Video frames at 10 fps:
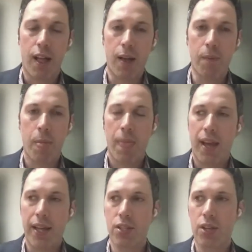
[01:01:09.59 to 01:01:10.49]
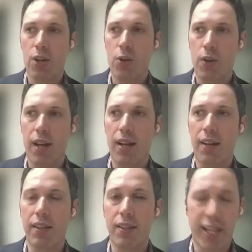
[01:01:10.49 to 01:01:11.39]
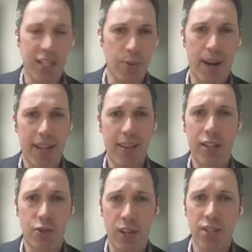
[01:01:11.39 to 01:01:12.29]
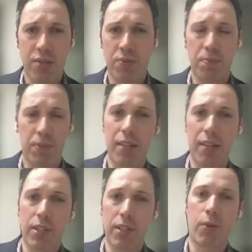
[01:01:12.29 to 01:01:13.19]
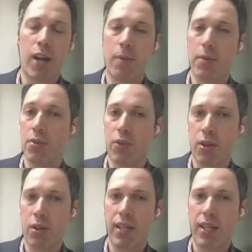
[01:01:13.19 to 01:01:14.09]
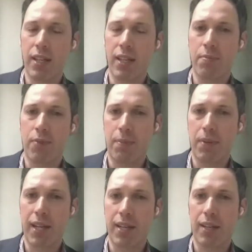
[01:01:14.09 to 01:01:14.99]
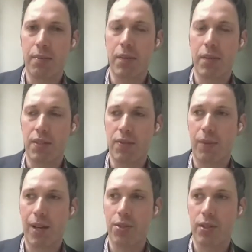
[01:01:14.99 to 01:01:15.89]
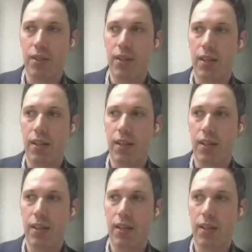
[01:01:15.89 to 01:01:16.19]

Um, and so that's where I think trust can play a really prominent role in, in propagating misinformation.